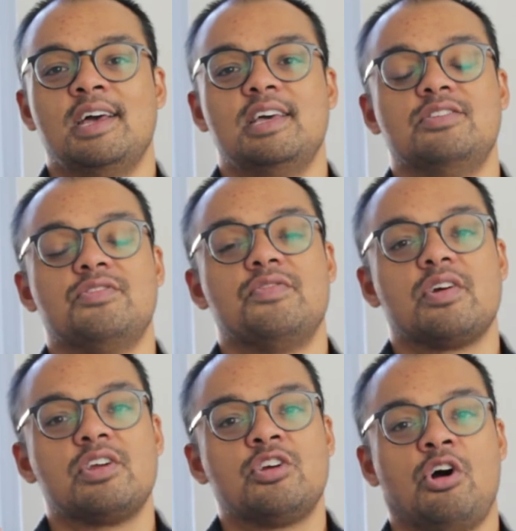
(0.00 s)
It's a
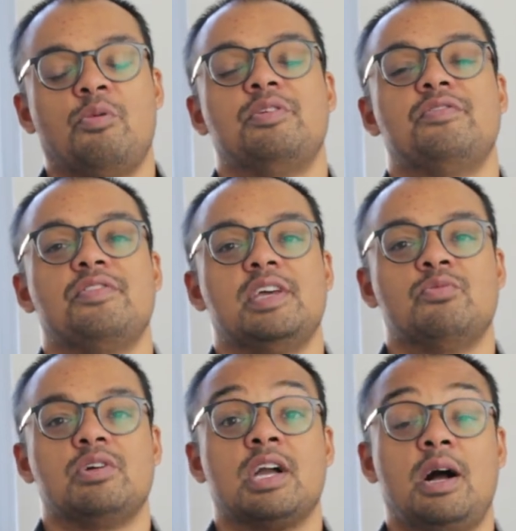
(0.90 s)
very common thing
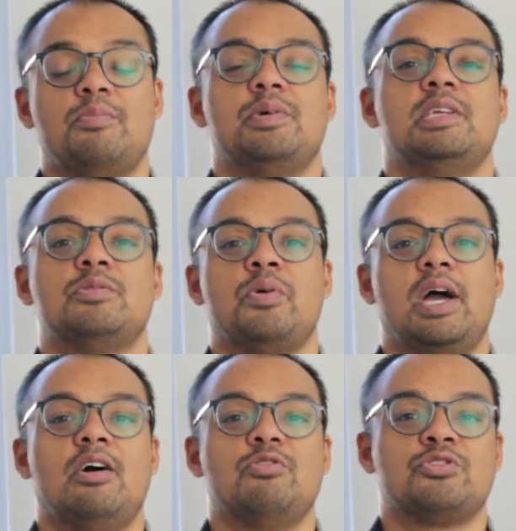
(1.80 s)
when companies put
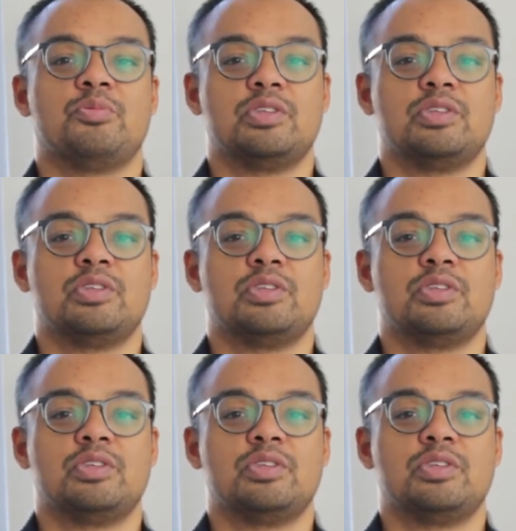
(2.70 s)
out job